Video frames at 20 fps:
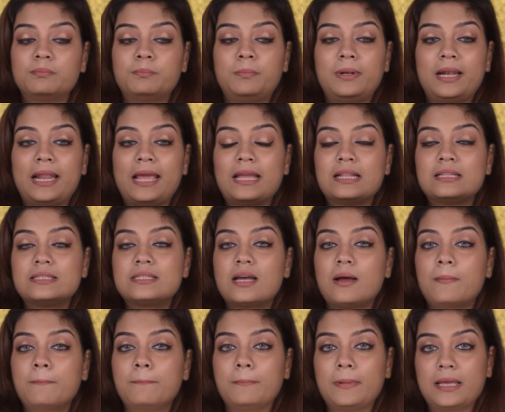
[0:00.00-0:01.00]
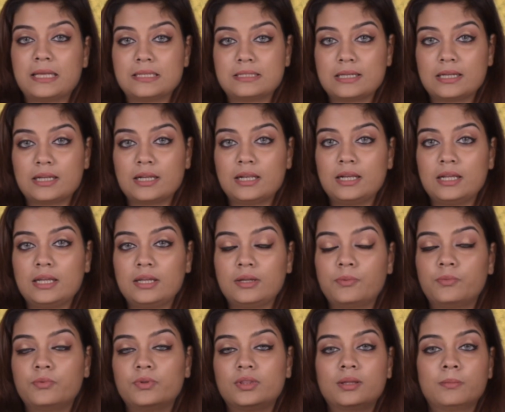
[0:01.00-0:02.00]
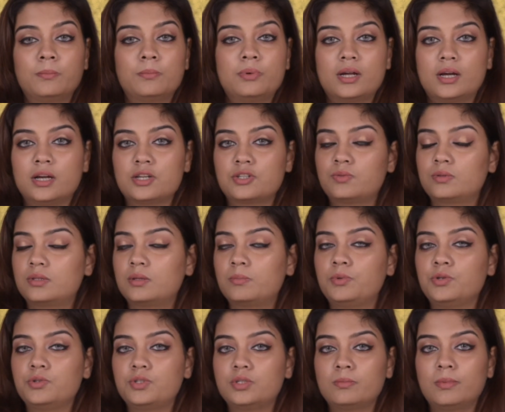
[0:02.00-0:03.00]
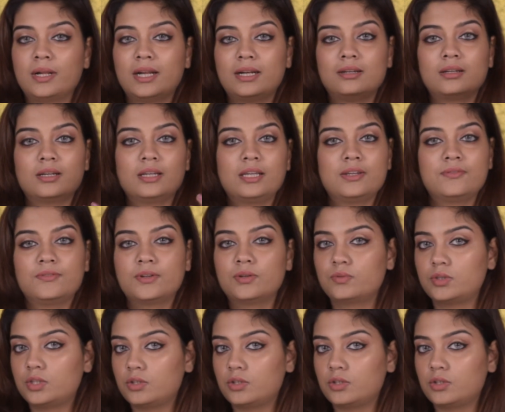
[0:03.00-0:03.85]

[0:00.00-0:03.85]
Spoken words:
blends amazingly with the brush, with the beauty blender, even with